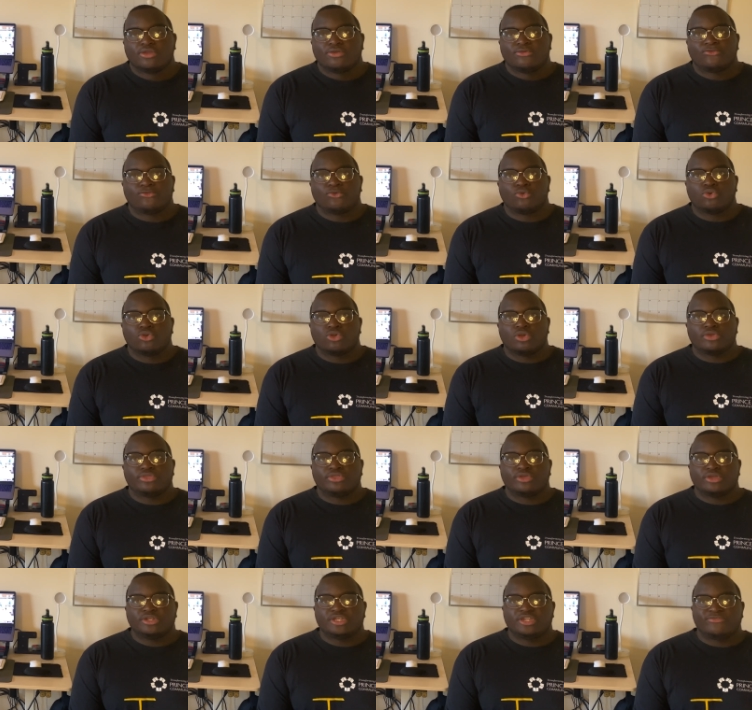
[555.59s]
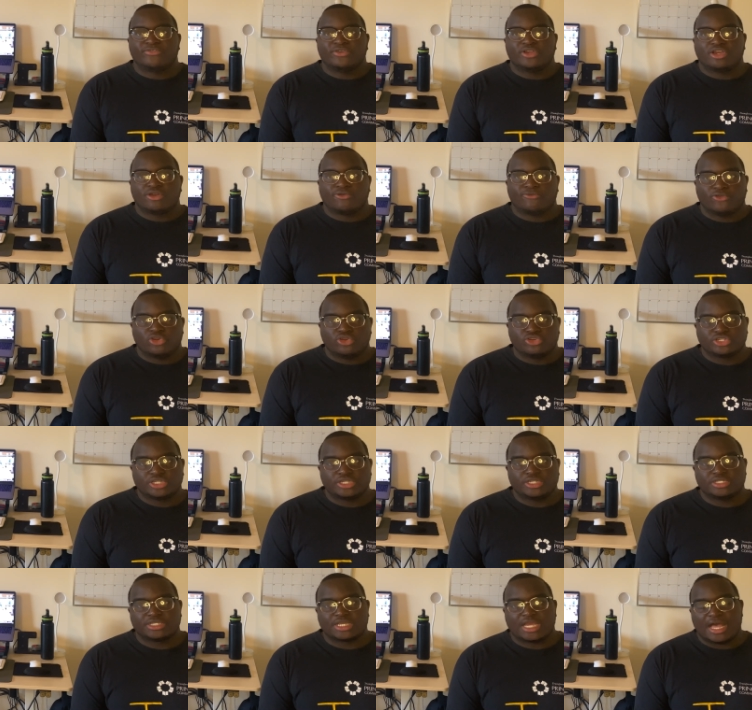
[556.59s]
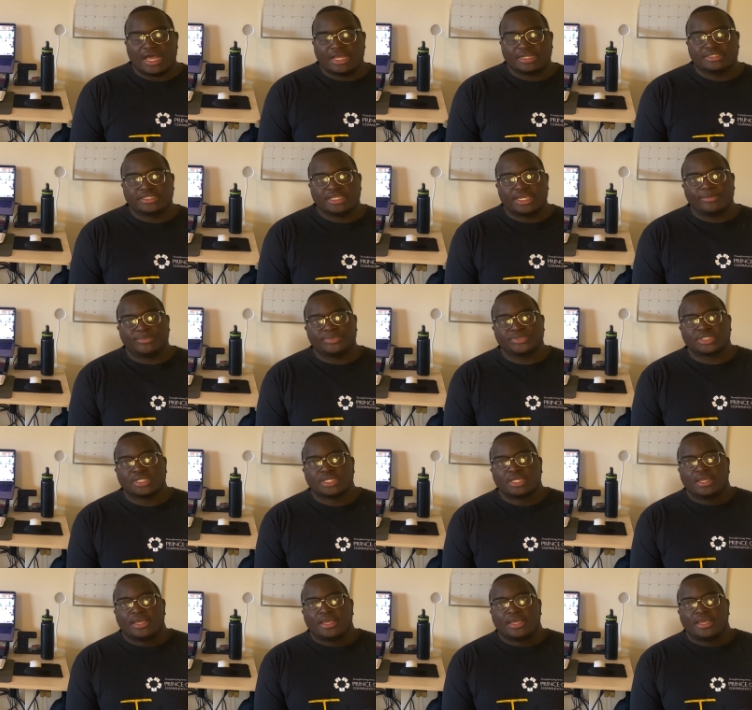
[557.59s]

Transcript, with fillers: for the different conversions, concepts,